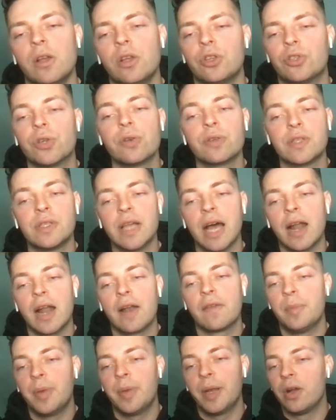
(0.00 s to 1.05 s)
Strus and
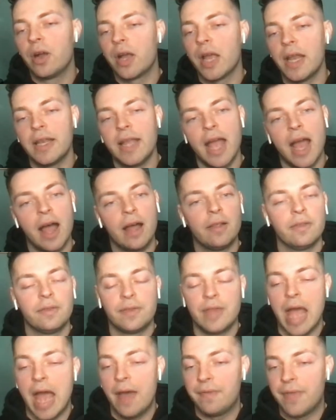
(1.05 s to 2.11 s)
Donovan been cooking. Yeah,
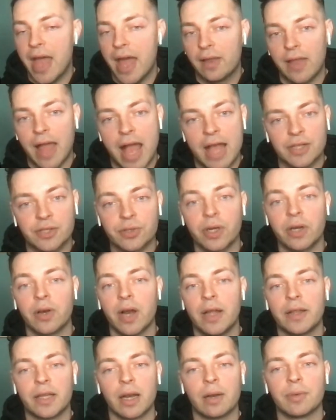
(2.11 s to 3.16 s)
that last 3
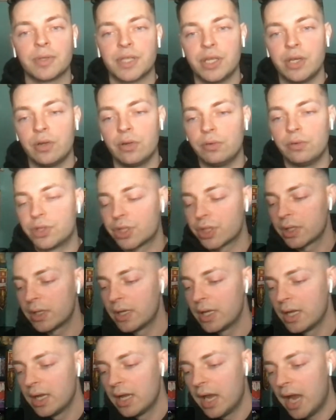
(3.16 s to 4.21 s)
right there was huge.
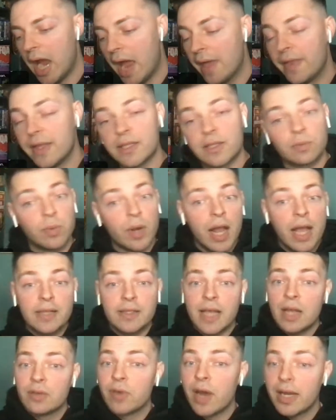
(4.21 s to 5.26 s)
And this is what I
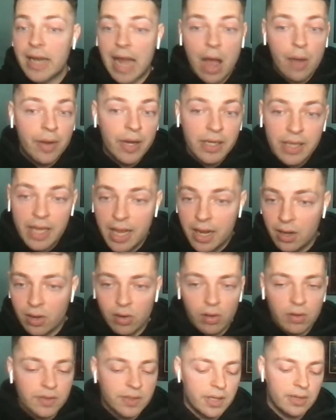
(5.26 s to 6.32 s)
said. Right now, Indiana
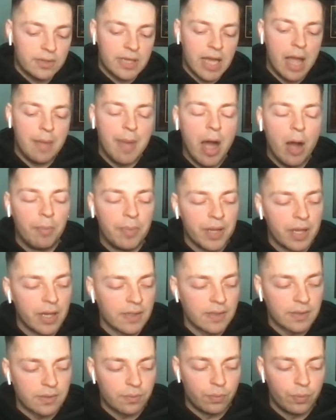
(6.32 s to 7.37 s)
calls their timeout
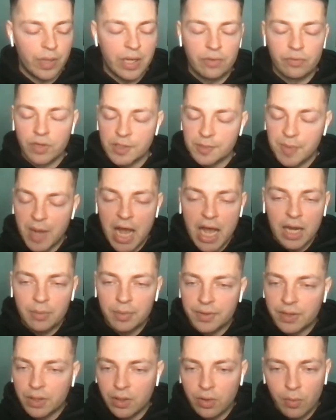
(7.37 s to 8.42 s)
because we respond
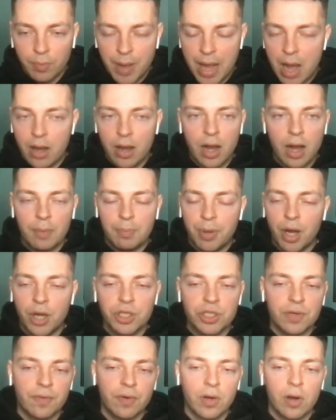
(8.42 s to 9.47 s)
with a little
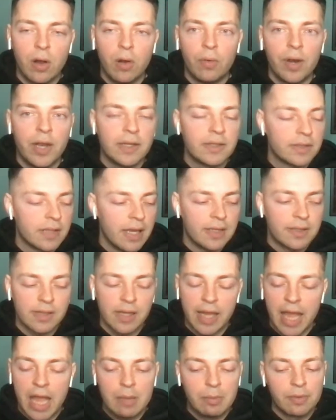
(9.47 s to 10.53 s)
punch of our own. It's a
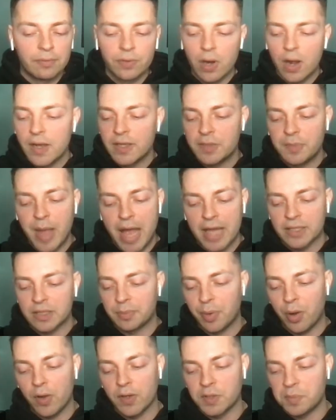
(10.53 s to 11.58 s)
game of runs,
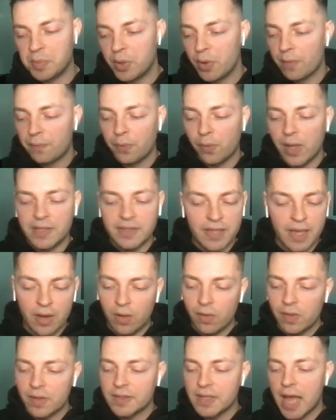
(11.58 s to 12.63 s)
basketball. It's beautiful. I say it
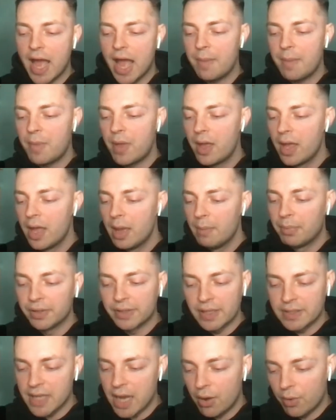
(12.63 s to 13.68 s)
all the time, but
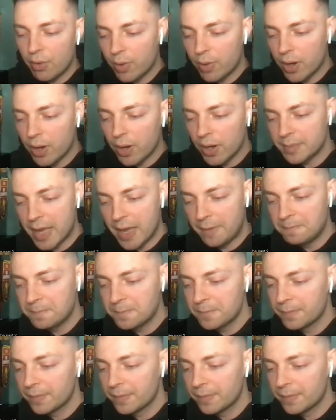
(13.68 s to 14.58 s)
that's how it works, man.